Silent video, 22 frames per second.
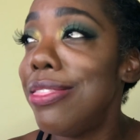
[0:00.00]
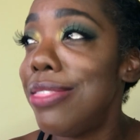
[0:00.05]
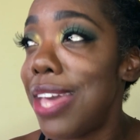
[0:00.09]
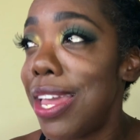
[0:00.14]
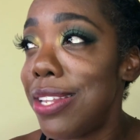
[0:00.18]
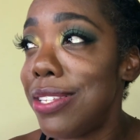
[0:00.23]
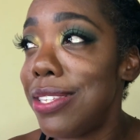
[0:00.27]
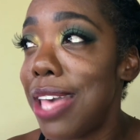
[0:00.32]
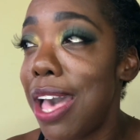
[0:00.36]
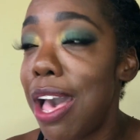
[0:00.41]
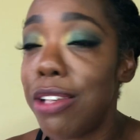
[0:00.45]

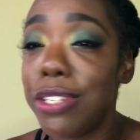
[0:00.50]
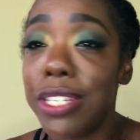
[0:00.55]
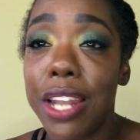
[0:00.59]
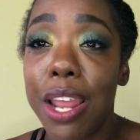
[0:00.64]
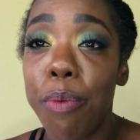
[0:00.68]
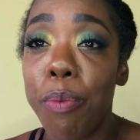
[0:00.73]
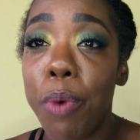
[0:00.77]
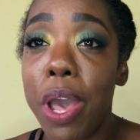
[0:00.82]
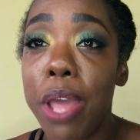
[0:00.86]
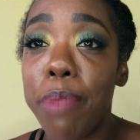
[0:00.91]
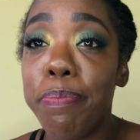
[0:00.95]
That is the house that
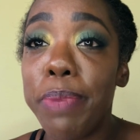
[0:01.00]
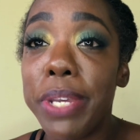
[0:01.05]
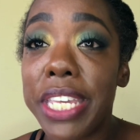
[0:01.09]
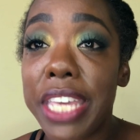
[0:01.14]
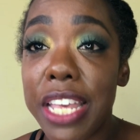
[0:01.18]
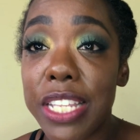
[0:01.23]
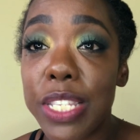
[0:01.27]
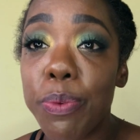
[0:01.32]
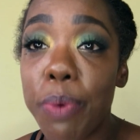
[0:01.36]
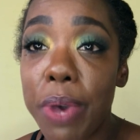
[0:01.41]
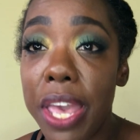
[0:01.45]
I want. But
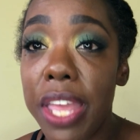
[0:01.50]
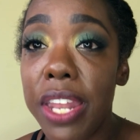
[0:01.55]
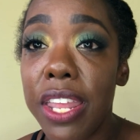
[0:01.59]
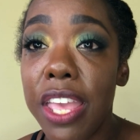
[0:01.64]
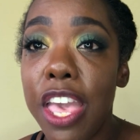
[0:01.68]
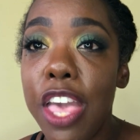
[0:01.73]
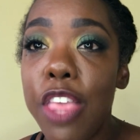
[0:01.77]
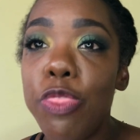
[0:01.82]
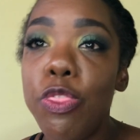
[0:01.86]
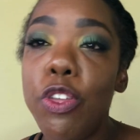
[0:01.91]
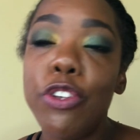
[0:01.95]
guess what?
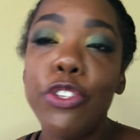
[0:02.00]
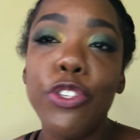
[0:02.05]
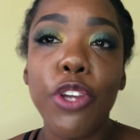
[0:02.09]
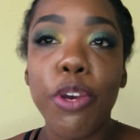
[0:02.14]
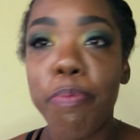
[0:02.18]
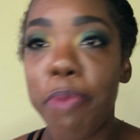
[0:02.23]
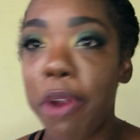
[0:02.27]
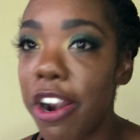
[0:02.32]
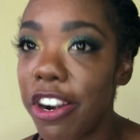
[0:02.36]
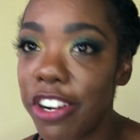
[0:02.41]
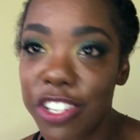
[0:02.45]
There's
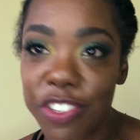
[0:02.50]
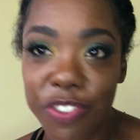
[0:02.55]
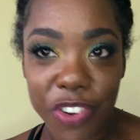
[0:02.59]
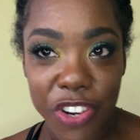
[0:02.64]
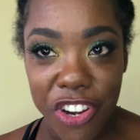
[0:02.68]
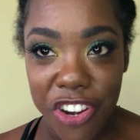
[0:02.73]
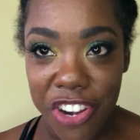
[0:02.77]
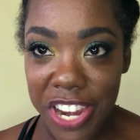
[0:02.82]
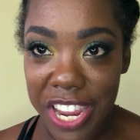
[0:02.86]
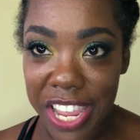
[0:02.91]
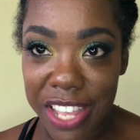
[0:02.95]
no parks for
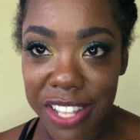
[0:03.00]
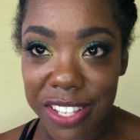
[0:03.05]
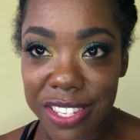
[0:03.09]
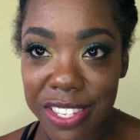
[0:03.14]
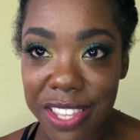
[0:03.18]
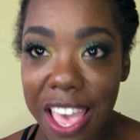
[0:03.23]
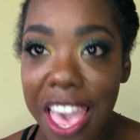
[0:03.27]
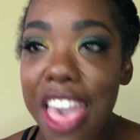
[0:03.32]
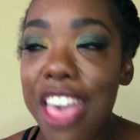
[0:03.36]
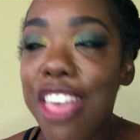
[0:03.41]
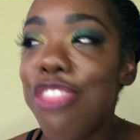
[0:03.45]
your
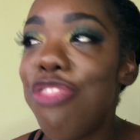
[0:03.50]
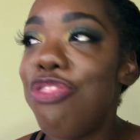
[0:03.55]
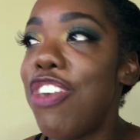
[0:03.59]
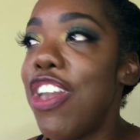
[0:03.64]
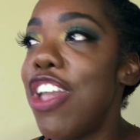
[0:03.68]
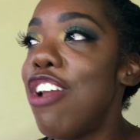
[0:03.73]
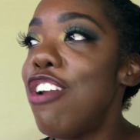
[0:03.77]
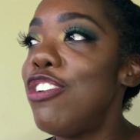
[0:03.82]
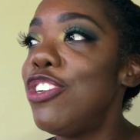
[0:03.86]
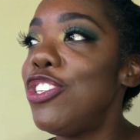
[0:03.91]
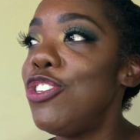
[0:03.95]
kids.
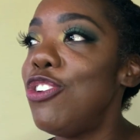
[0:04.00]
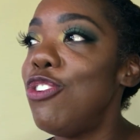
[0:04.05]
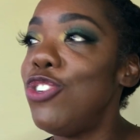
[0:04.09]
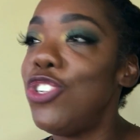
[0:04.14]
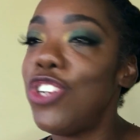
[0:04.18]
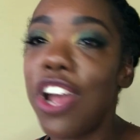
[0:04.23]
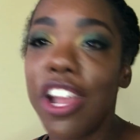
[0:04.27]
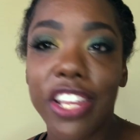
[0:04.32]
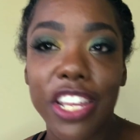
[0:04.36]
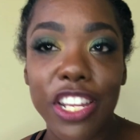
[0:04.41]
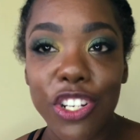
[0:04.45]
There's no
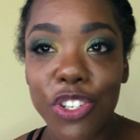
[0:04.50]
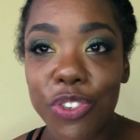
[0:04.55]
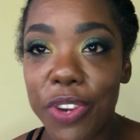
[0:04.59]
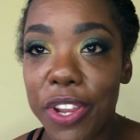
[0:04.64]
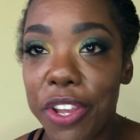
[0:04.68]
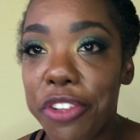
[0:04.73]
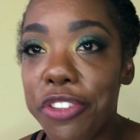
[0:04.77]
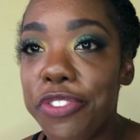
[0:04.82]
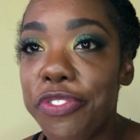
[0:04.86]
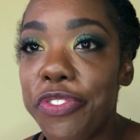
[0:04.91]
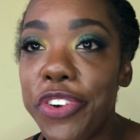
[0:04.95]
jogging
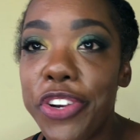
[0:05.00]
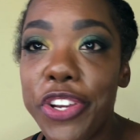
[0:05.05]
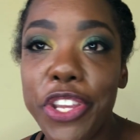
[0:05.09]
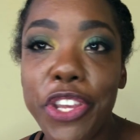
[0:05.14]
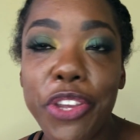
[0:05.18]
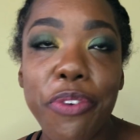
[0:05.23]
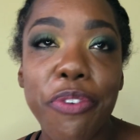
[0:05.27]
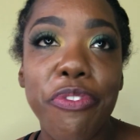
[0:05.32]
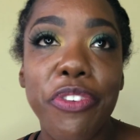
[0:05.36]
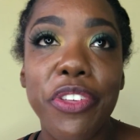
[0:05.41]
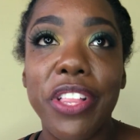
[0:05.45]
trails for
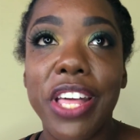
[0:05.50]
you if